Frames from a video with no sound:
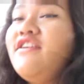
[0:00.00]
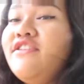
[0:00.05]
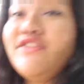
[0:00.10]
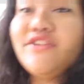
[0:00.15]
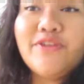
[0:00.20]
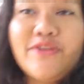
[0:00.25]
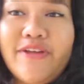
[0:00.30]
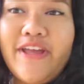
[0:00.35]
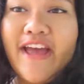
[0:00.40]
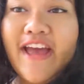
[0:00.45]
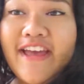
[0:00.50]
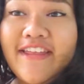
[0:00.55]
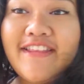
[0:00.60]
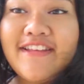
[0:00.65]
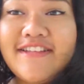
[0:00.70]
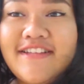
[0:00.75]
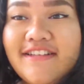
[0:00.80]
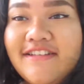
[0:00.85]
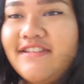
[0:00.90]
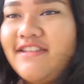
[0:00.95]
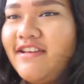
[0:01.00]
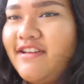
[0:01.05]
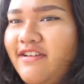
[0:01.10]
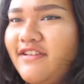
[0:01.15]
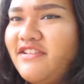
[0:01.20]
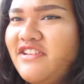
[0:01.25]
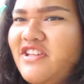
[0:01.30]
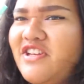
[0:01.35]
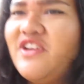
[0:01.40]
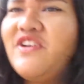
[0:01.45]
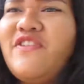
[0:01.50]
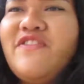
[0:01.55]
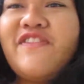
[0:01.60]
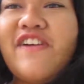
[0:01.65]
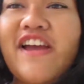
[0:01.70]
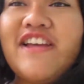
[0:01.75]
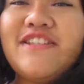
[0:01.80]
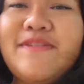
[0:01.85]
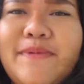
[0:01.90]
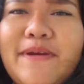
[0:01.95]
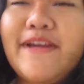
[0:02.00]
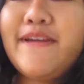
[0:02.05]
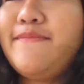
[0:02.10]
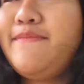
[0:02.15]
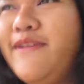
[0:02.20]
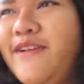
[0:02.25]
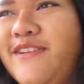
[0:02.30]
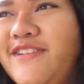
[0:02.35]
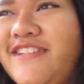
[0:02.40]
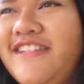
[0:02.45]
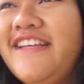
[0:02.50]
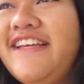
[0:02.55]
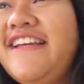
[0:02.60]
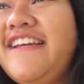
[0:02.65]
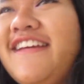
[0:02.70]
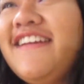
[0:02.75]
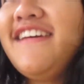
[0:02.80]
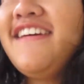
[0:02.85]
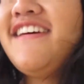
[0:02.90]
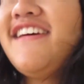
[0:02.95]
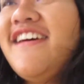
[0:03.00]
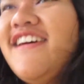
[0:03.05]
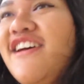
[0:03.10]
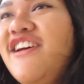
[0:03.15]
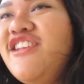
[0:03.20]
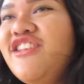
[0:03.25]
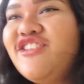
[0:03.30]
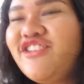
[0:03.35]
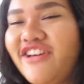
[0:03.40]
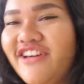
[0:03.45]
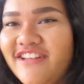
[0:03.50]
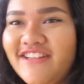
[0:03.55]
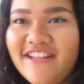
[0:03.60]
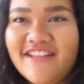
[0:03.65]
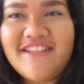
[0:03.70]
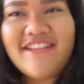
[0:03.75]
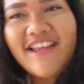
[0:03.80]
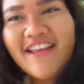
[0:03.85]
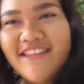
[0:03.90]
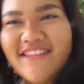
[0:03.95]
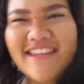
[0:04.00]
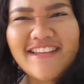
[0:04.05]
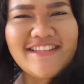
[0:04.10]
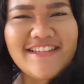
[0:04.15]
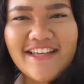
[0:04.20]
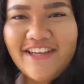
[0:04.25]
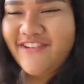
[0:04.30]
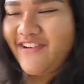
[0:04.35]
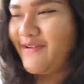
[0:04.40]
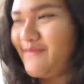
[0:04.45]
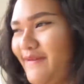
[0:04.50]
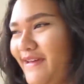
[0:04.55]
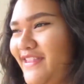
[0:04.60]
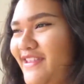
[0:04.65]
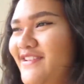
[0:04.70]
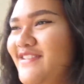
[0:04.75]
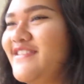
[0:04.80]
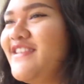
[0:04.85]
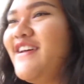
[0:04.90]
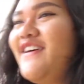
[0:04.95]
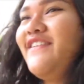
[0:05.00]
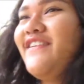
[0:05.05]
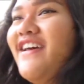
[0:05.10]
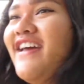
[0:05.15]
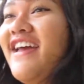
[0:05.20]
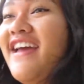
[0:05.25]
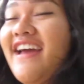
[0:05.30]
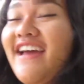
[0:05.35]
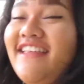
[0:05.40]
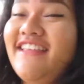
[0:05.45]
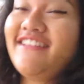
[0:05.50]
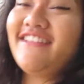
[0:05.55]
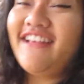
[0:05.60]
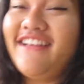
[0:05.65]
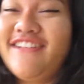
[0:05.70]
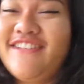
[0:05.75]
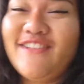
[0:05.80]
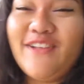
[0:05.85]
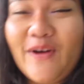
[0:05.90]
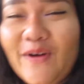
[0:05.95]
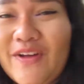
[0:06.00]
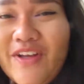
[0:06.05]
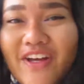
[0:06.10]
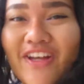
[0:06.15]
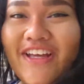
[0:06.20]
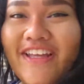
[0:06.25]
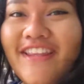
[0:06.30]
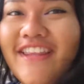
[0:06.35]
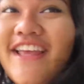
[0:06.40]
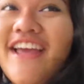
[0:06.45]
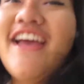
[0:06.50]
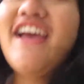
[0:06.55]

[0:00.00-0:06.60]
So yeah, and this is the raspberry milk tea drinks. It's like the secret menu stuff, and it tastes so good.